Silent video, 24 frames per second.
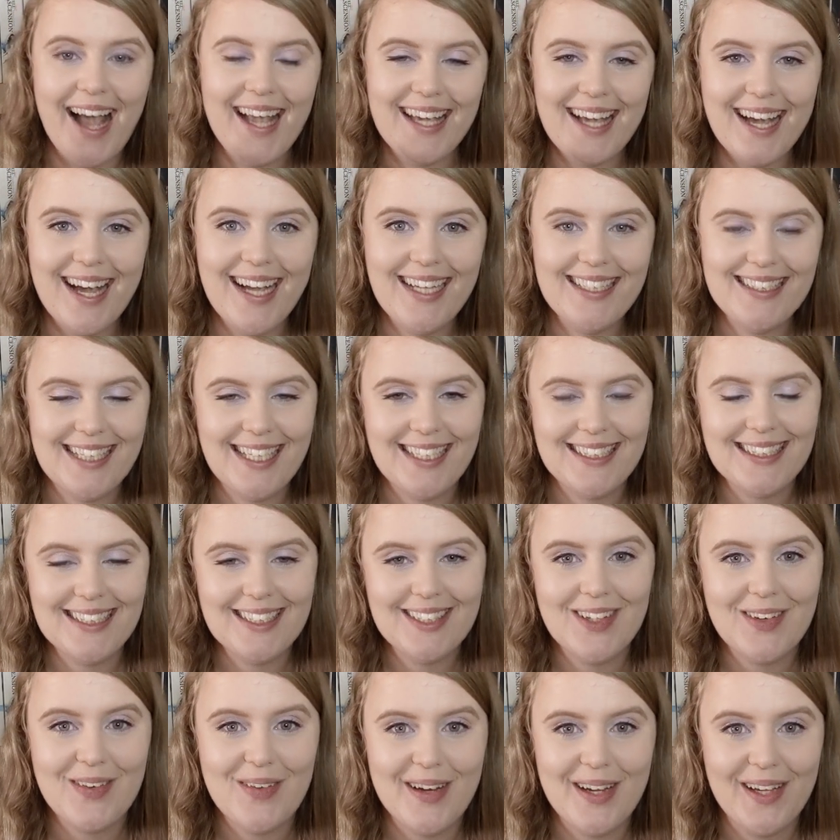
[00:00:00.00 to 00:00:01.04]
Hi guys, how's
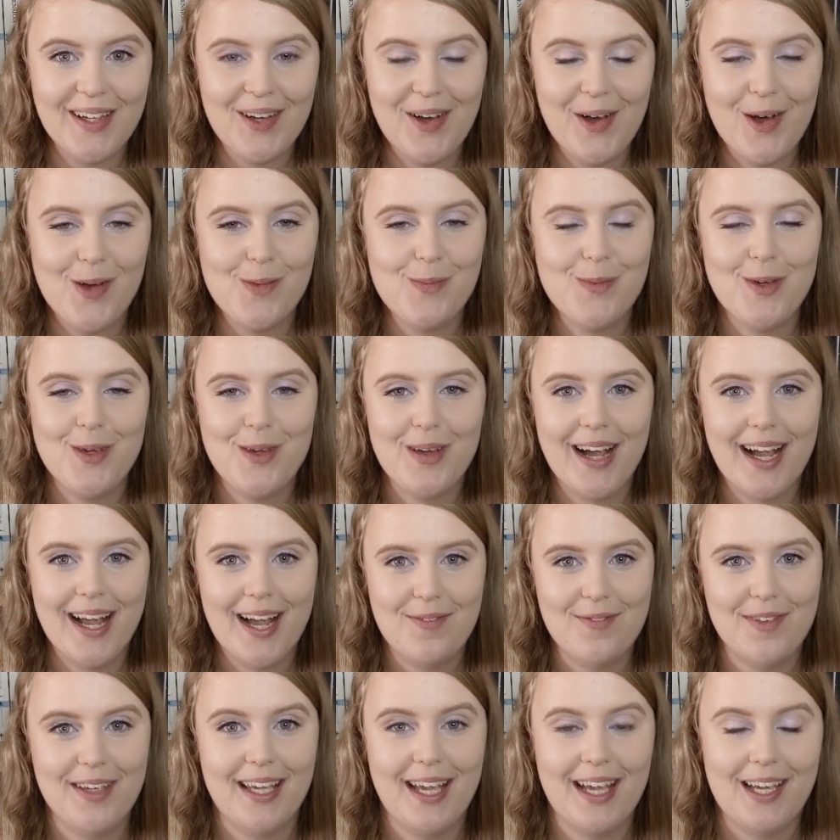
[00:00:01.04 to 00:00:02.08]
it going? Hope you are
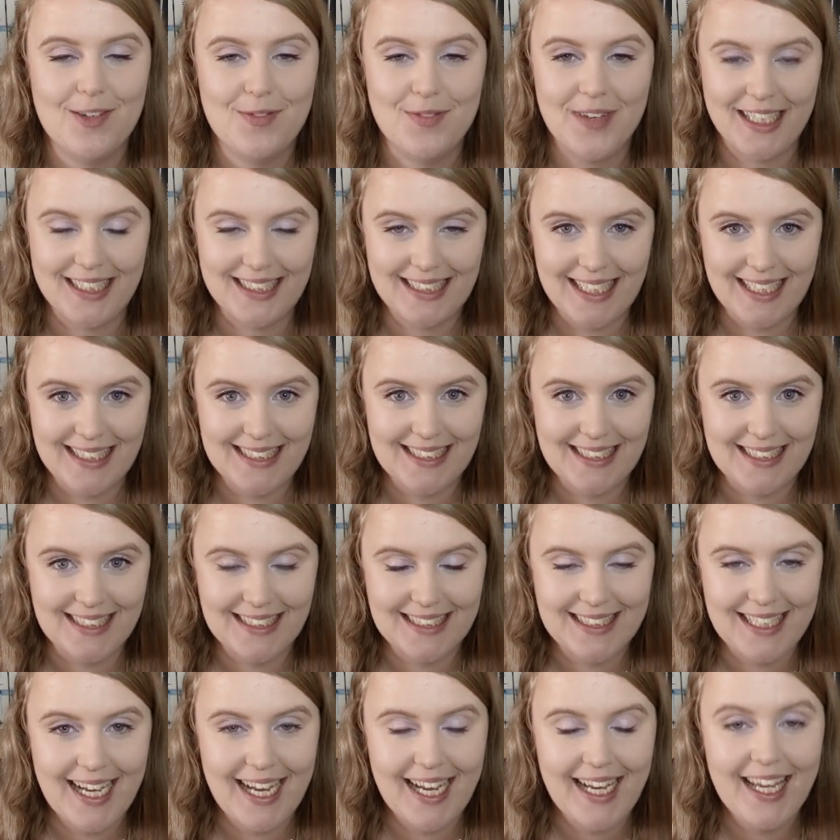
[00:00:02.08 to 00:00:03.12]
having a
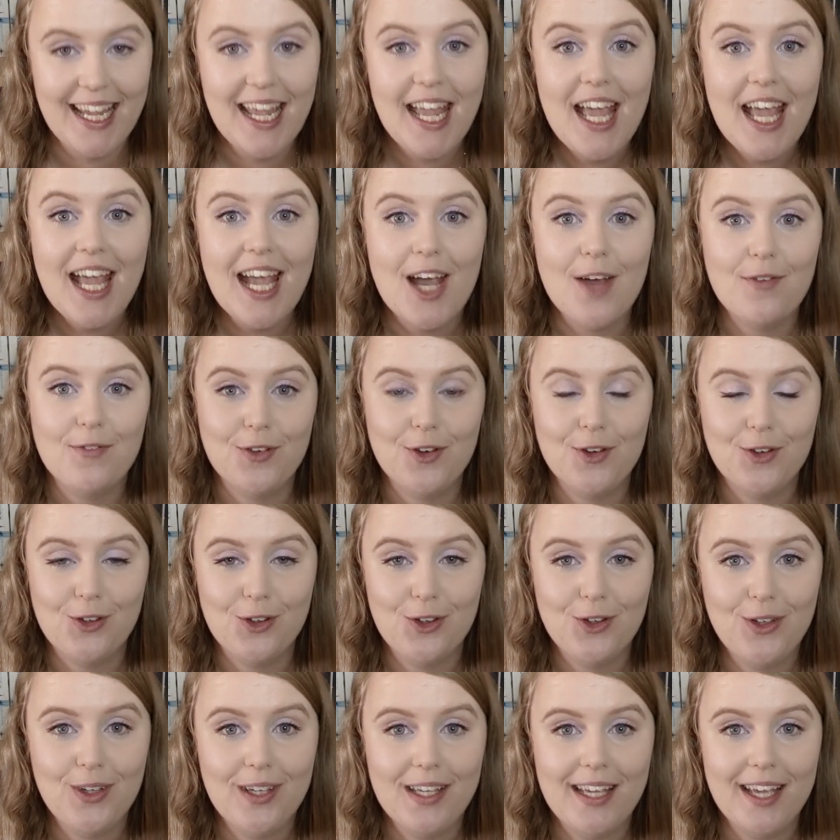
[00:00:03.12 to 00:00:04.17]
fantastic day. If you're
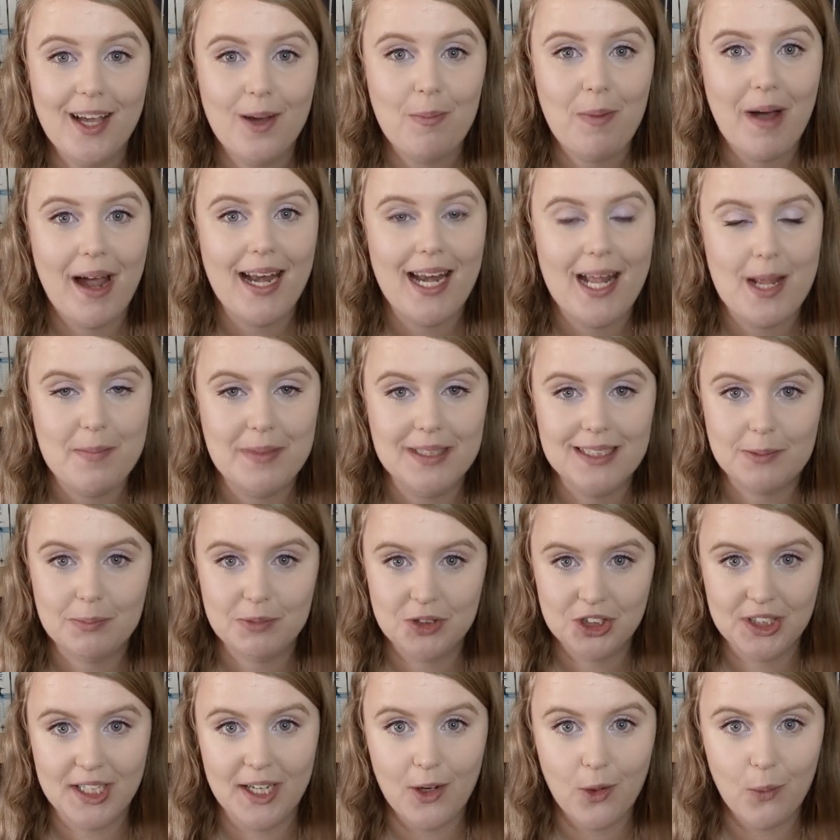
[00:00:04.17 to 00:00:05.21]
new here, my name is
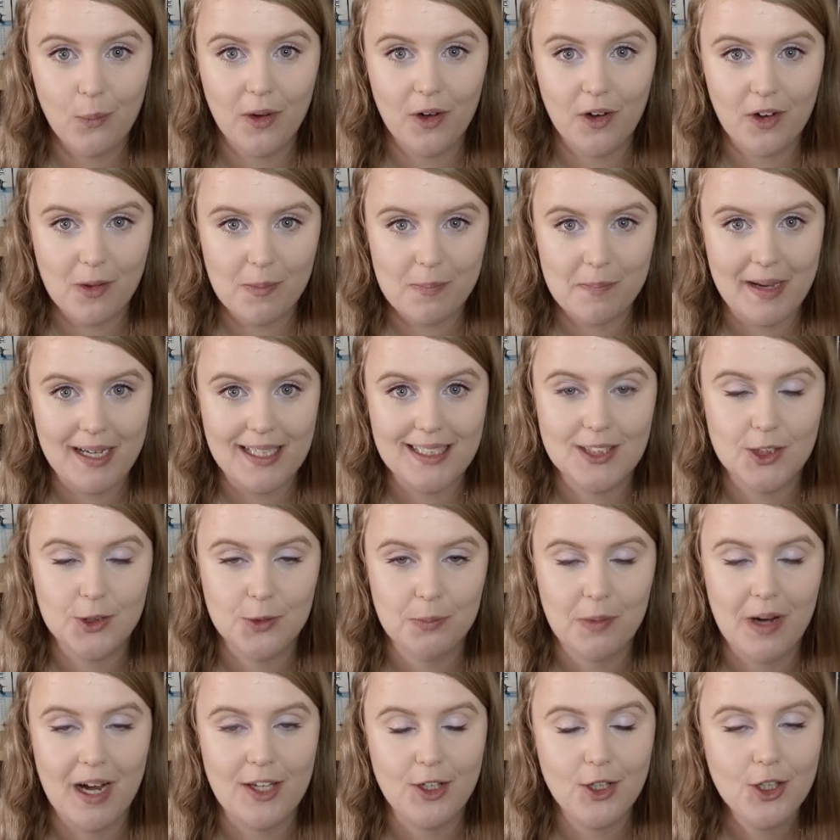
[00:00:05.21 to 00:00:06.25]
Michelle. Welcome back to
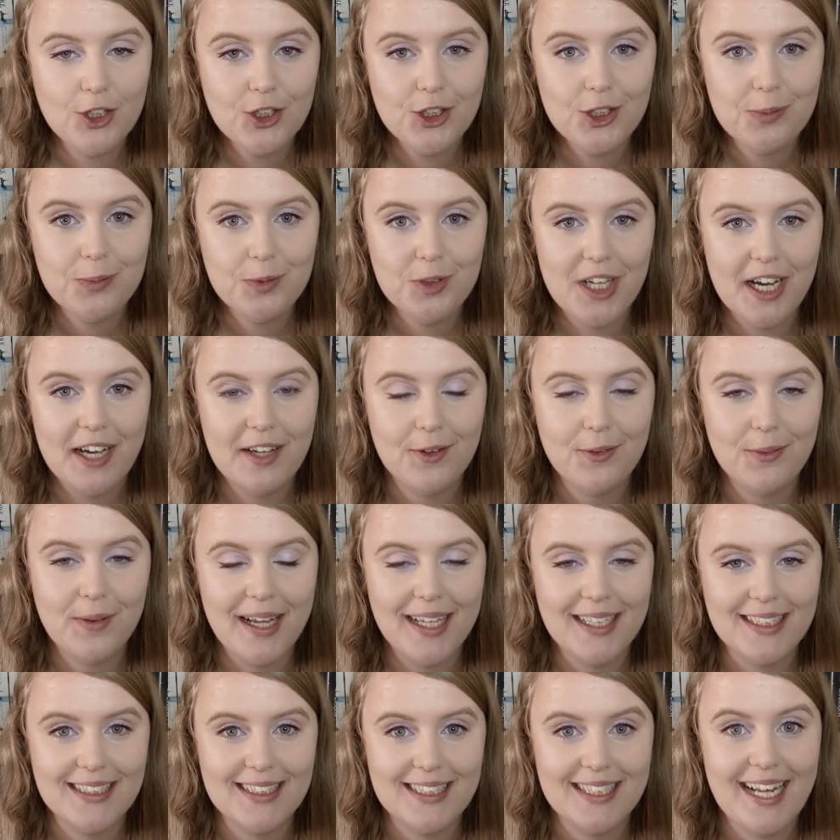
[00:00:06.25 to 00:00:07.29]
my YouTube channel,
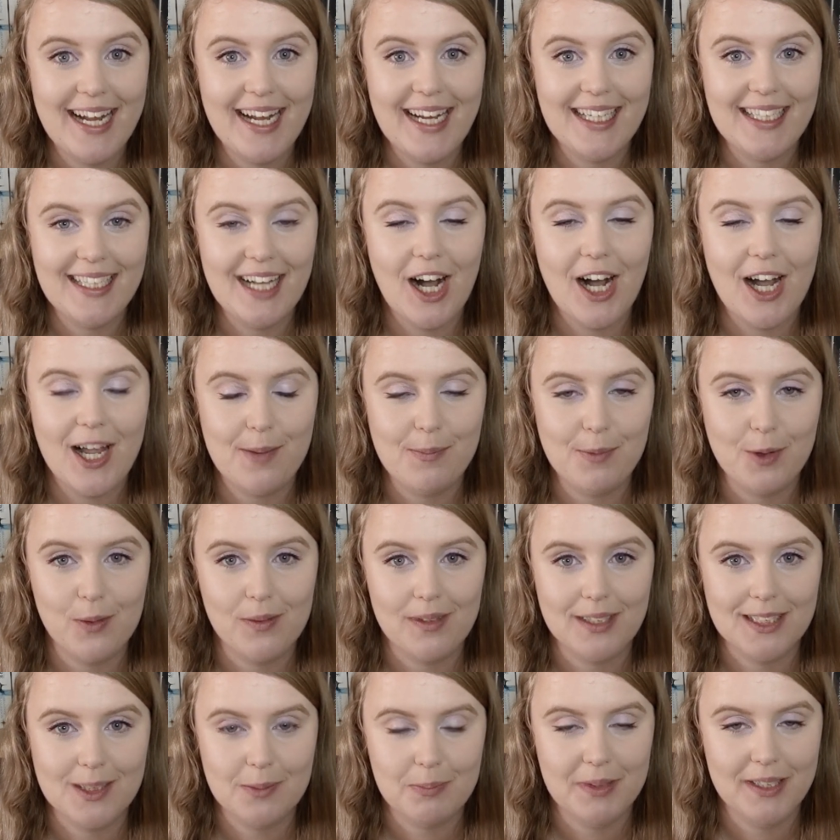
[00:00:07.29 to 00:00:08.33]
and today I am
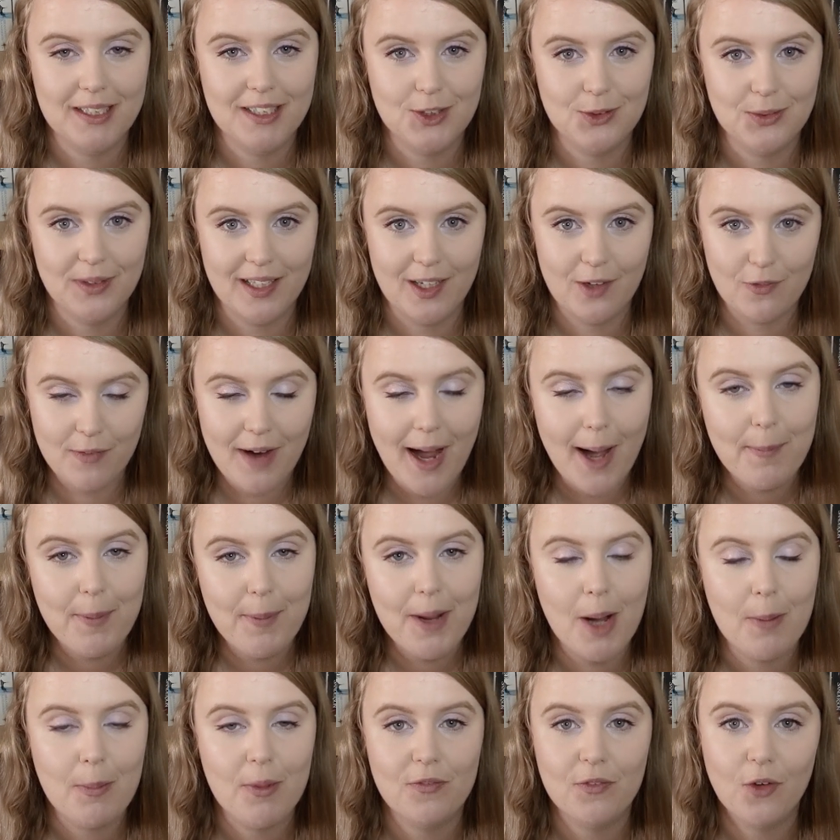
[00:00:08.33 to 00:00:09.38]
going to be doing a wrap
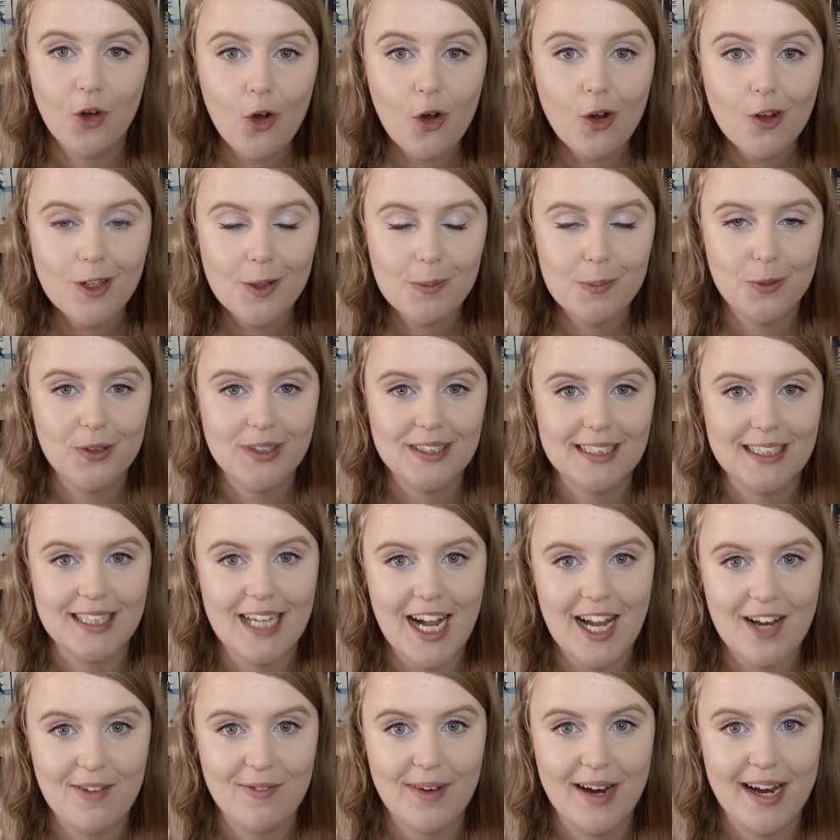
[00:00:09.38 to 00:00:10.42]
up of all the books that
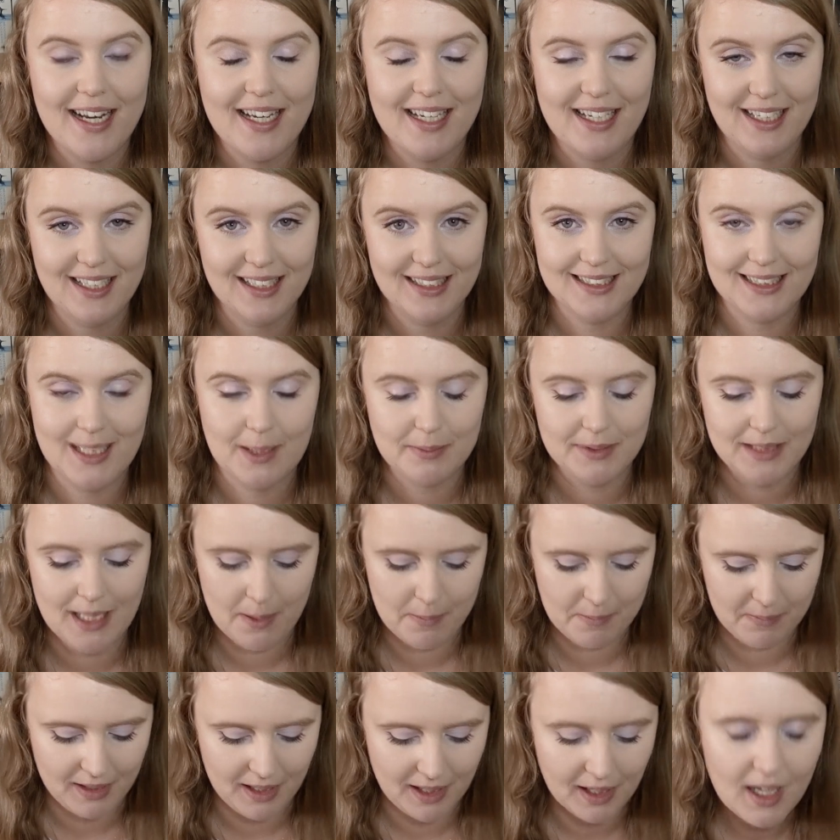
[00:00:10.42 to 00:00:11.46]
I read in
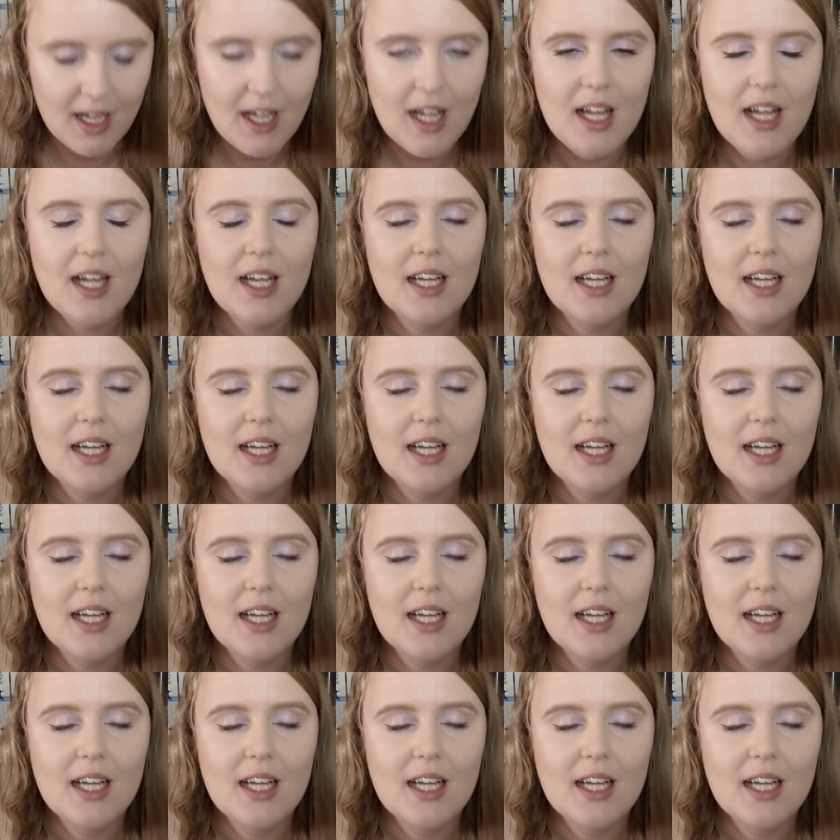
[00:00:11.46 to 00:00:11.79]
September.